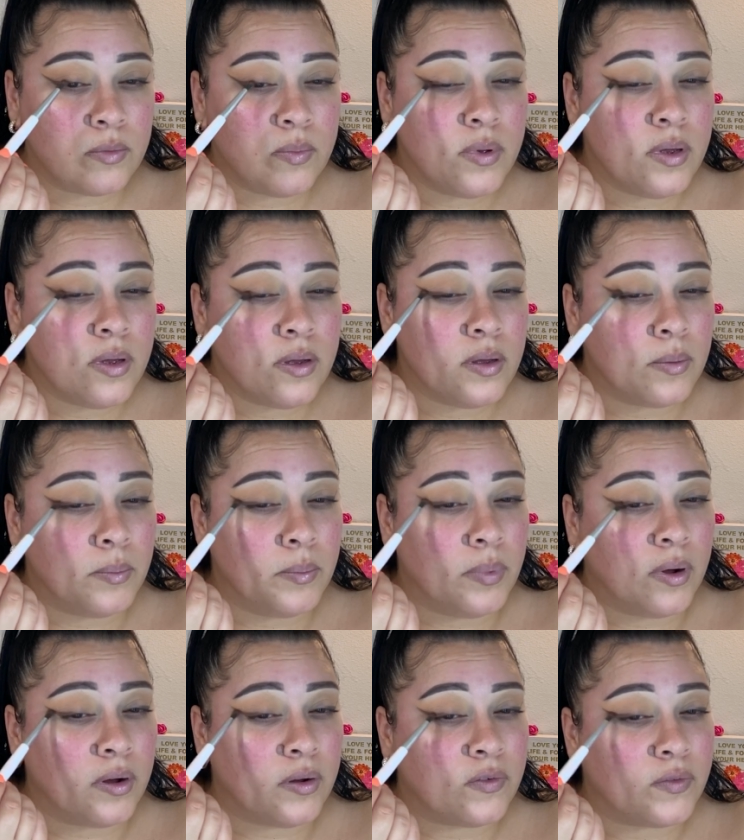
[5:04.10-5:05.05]
be
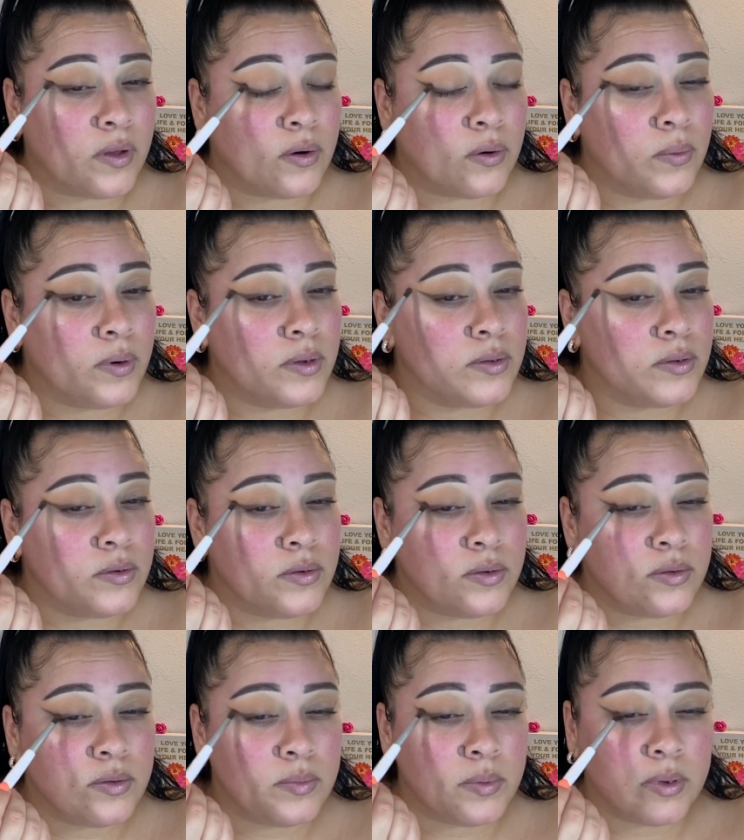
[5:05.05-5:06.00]
buffed. I don't want it to
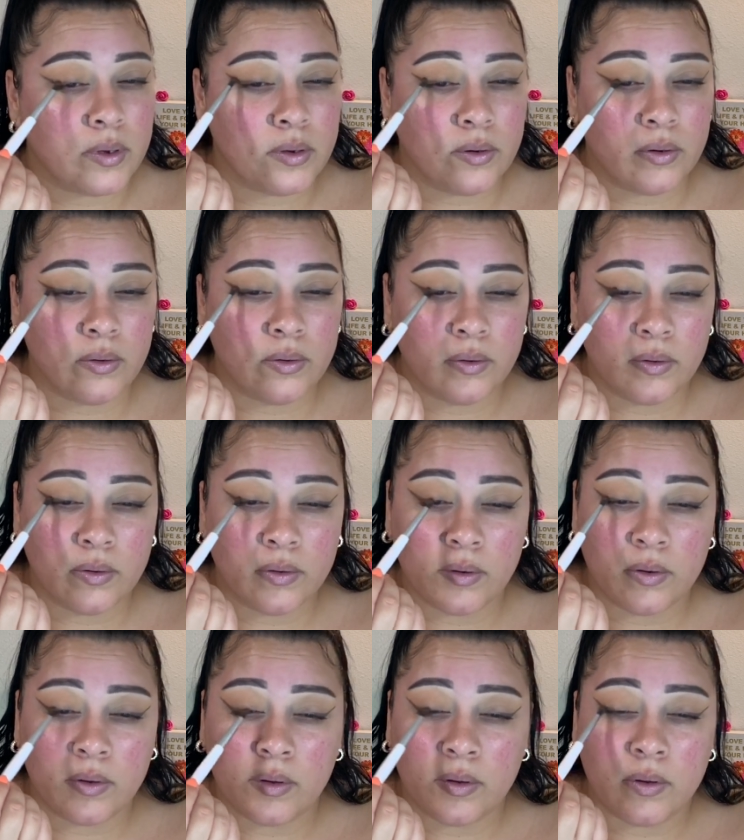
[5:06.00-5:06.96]
just be, you know,
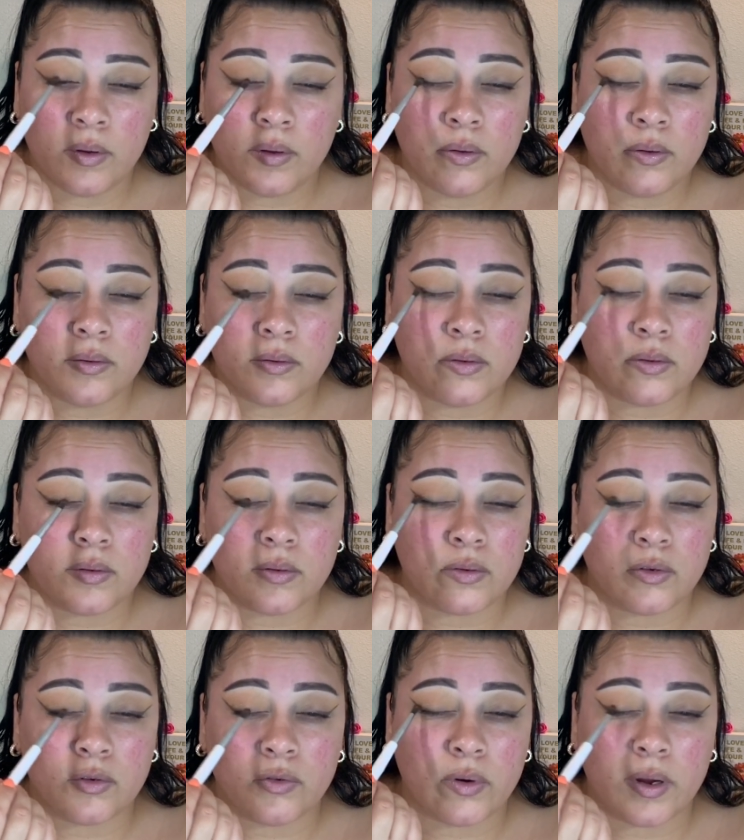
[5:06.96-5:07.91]
just a
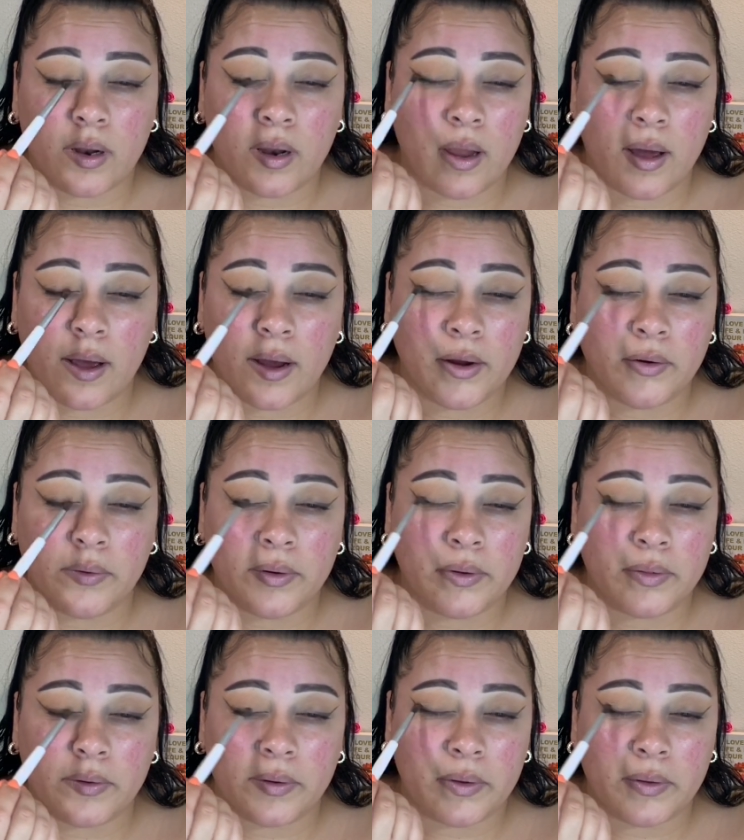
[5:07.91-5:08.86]
straight line or
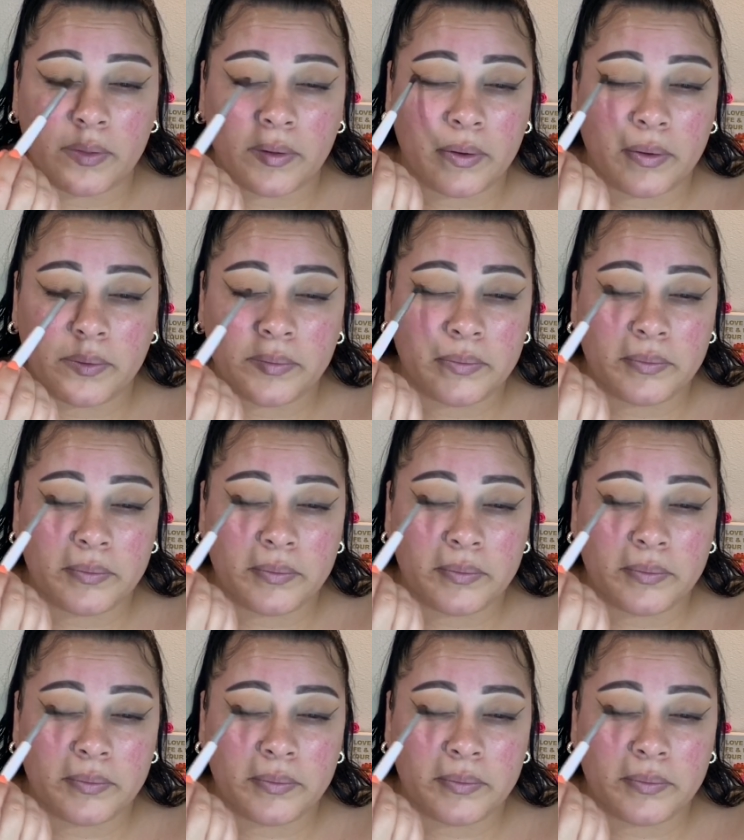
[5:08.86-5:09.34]
anything like that.